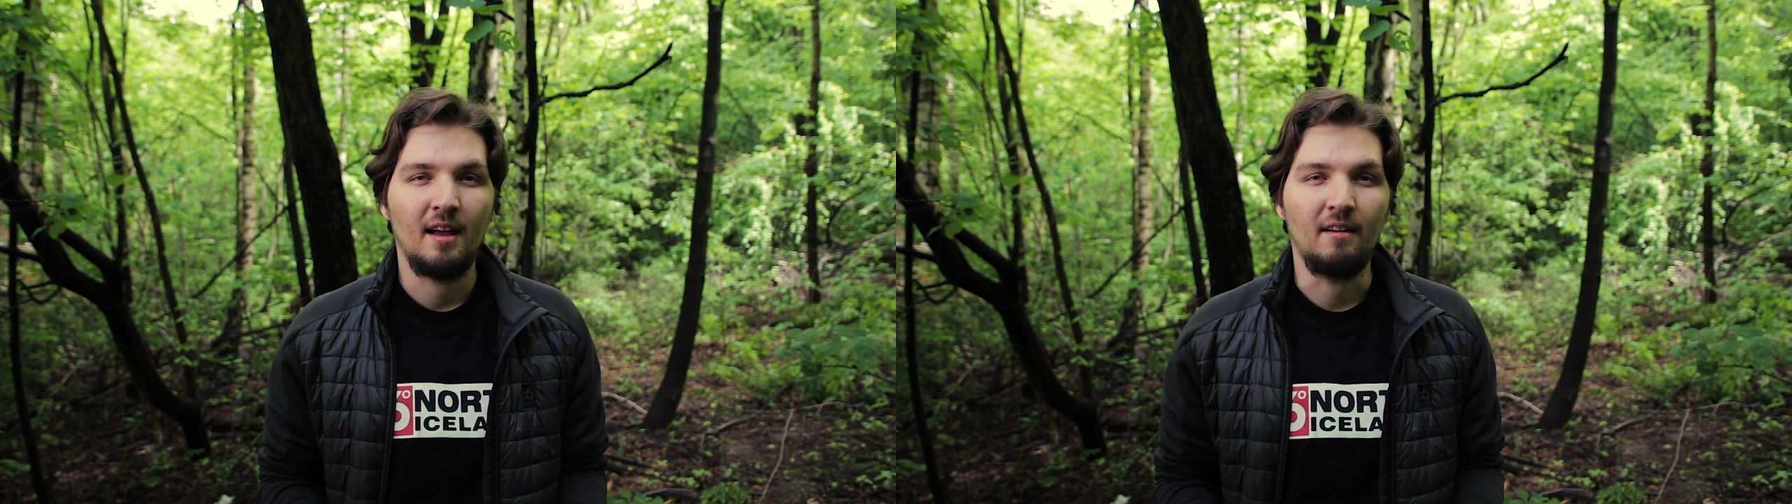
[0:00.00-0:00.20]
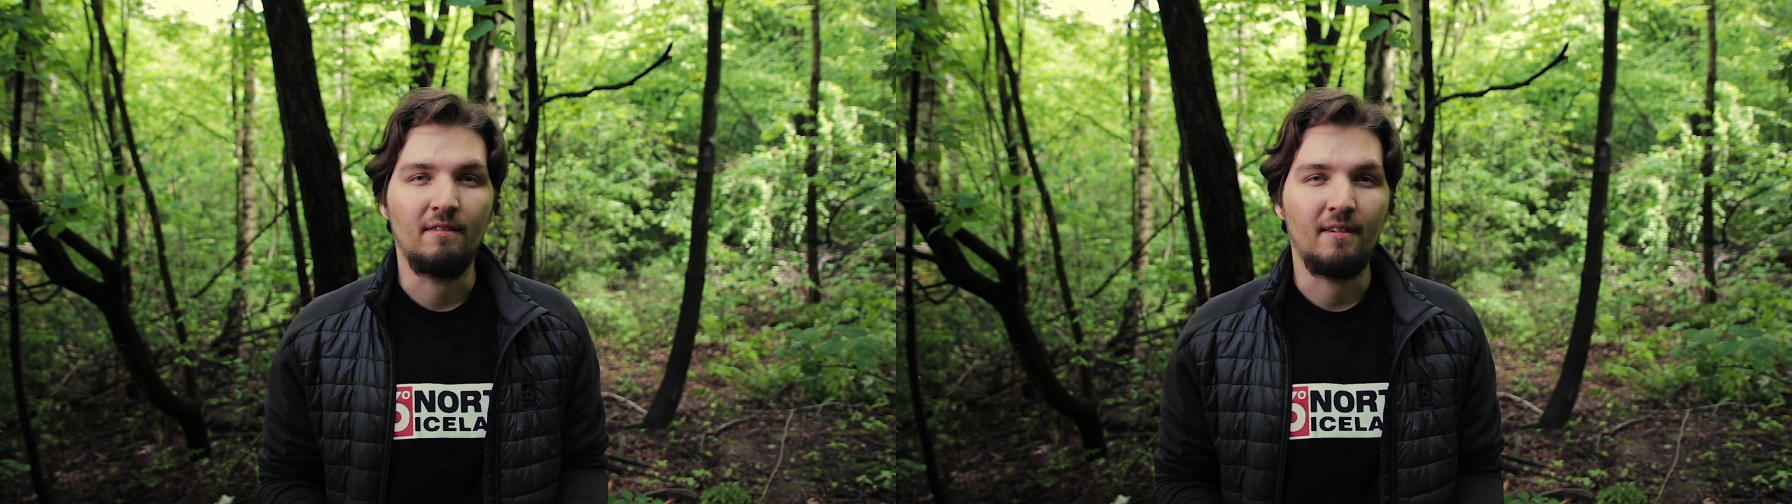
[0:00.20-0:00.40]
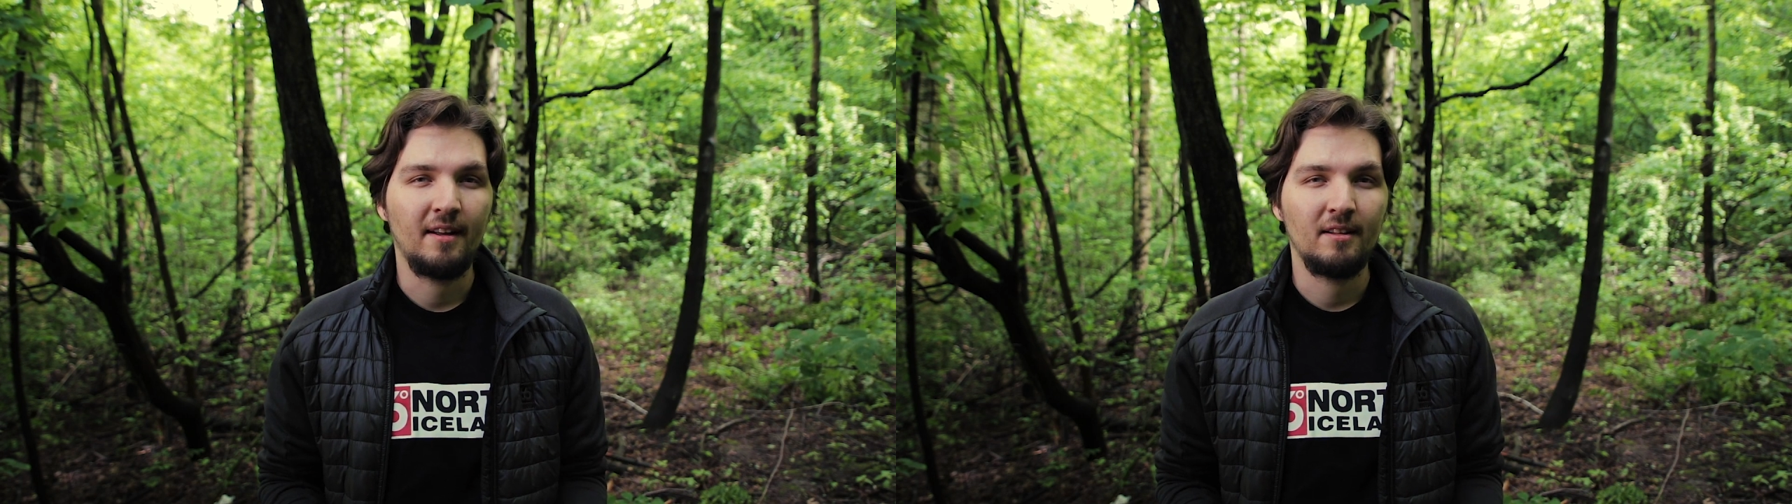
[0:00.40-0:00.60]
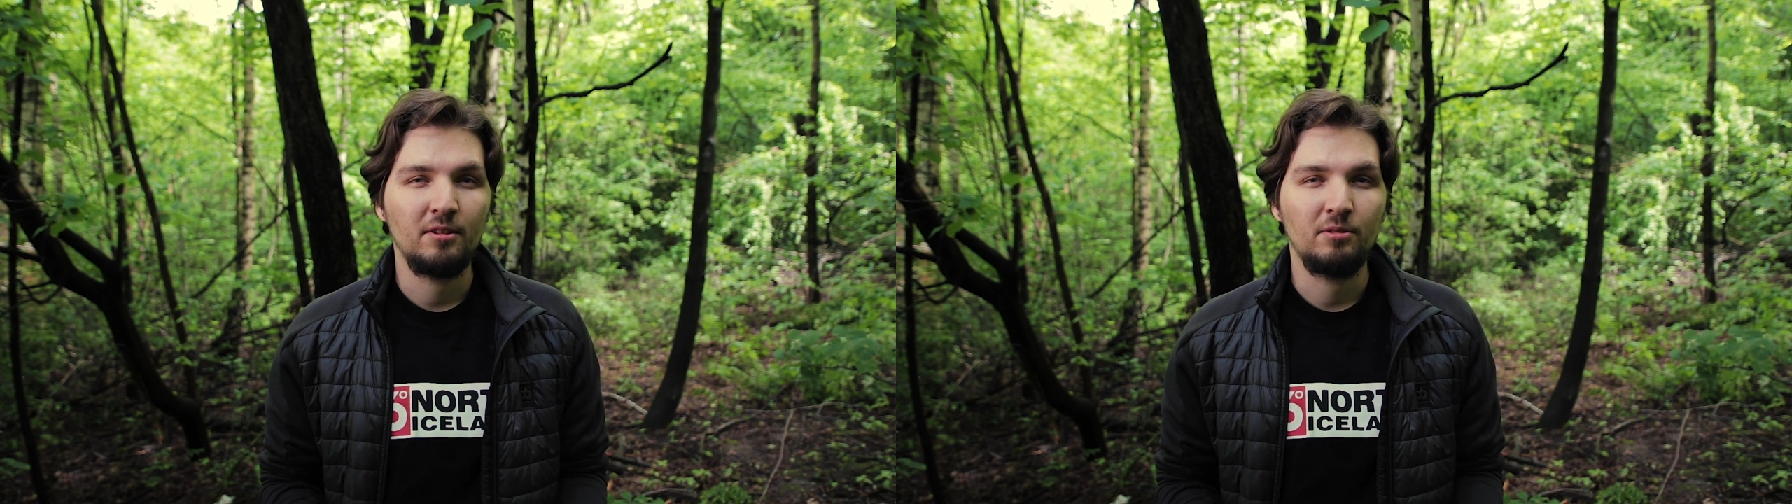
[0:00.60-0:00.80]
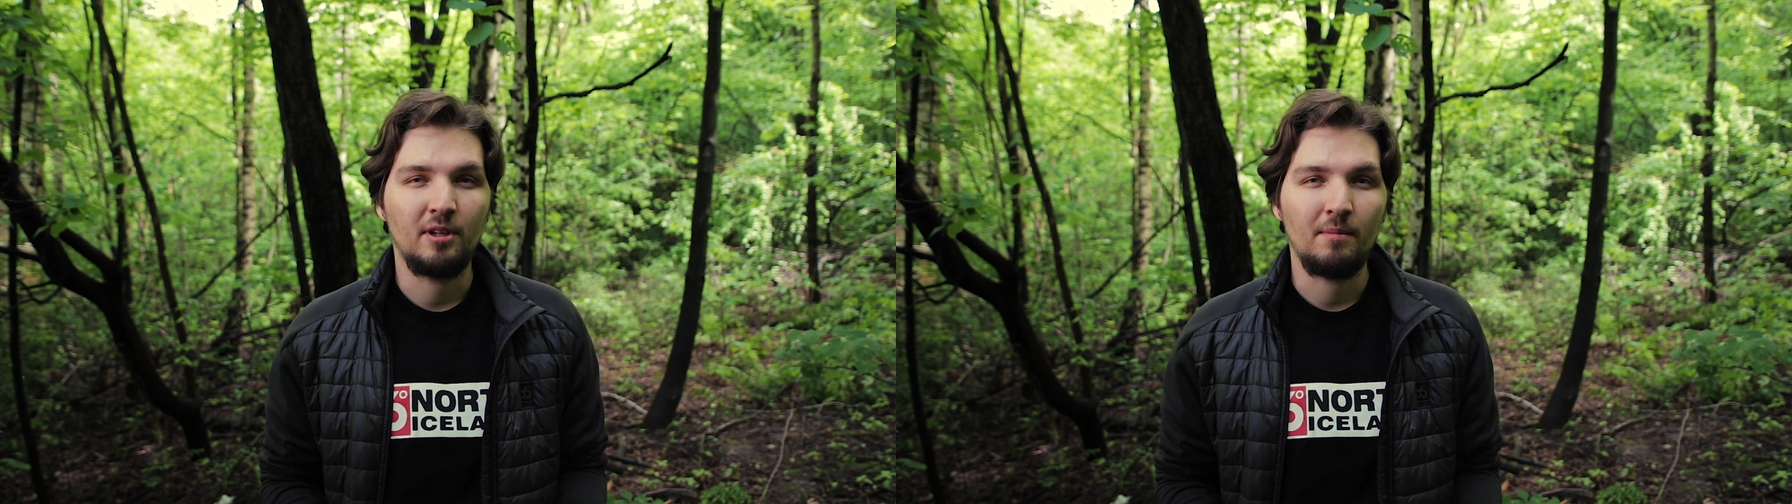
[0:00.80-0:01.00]
And
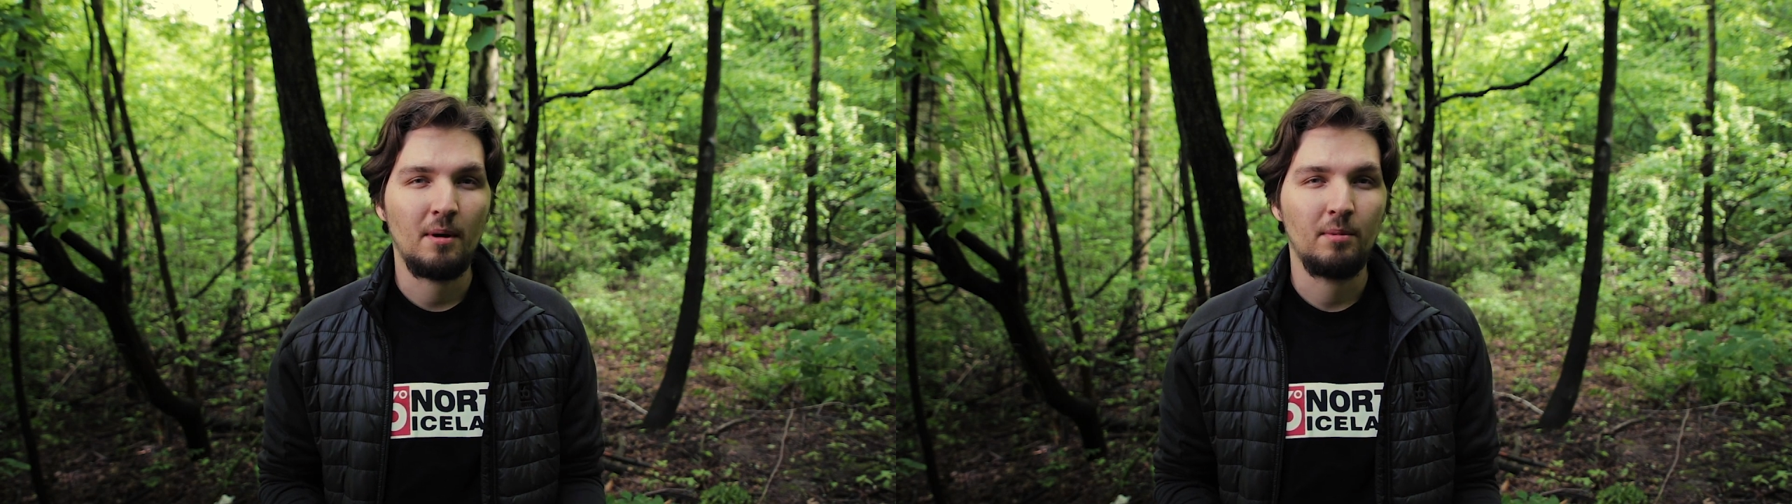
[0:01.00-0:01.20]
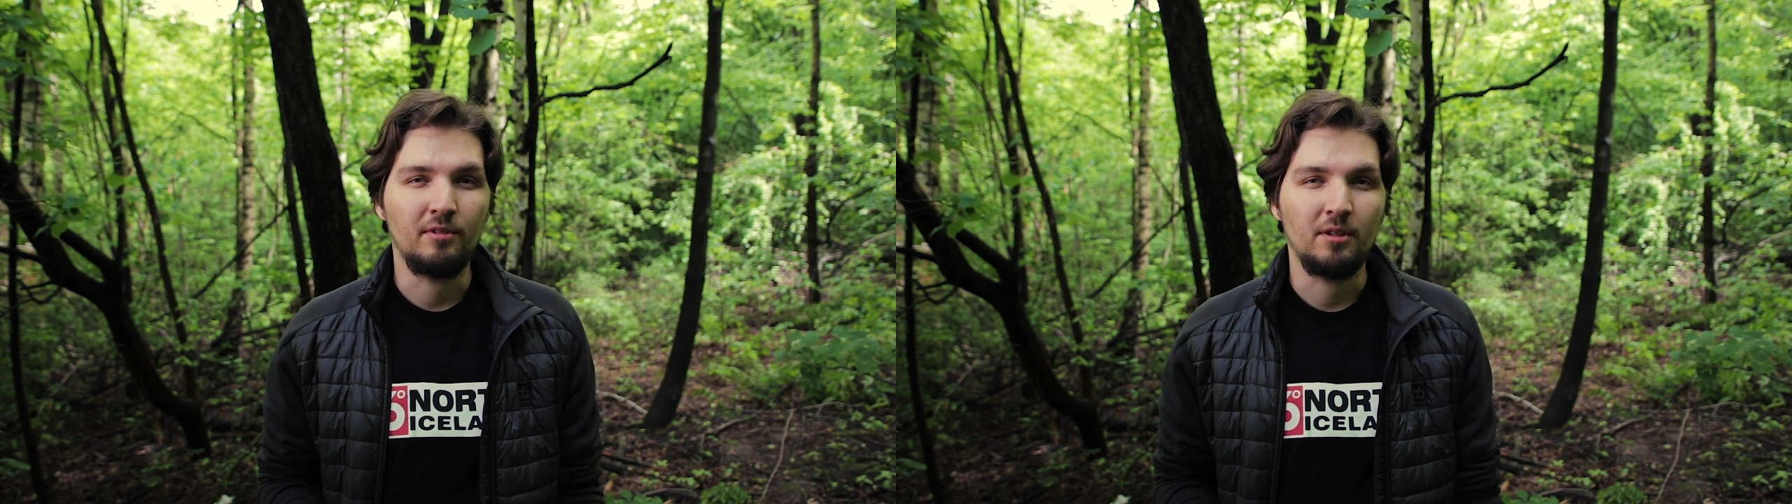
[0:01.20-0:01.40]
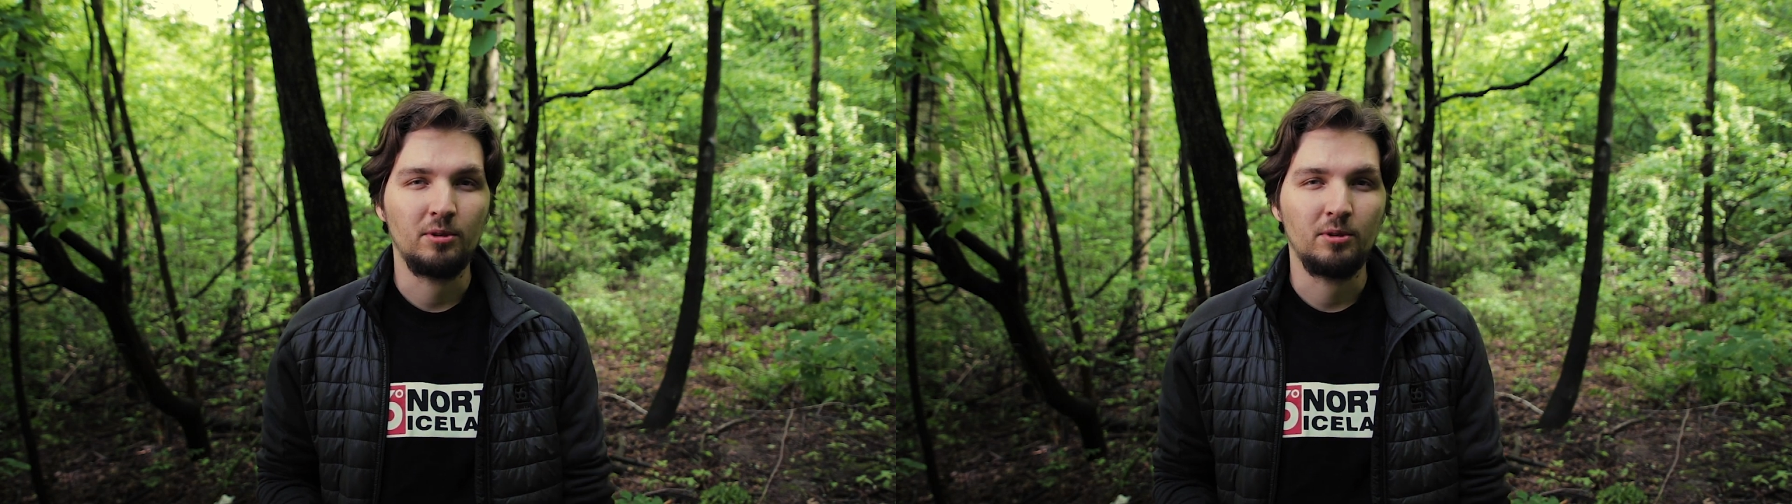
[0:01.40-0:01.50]
finally, you came up with an